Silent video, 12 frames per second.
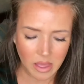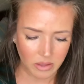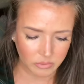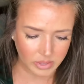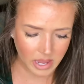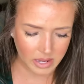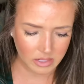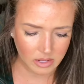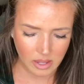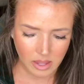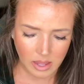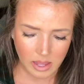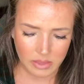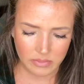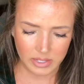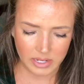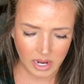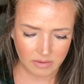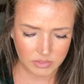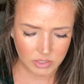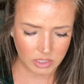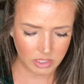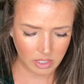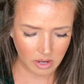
Okay, and then after